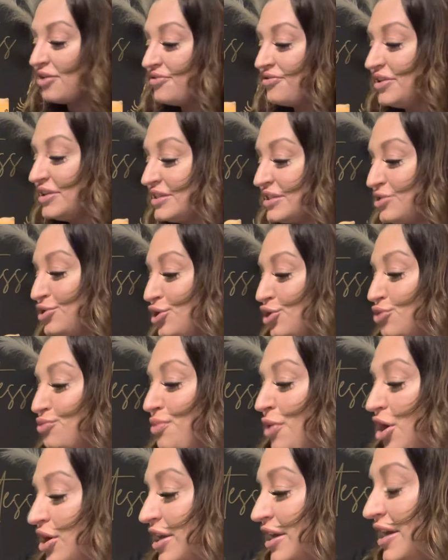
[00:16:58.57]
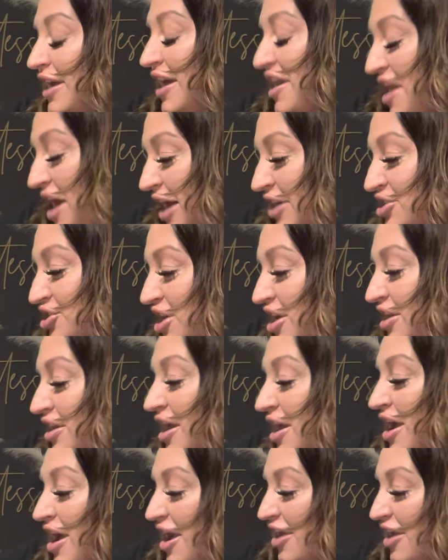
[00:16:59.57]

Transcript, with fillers: of this third party connection.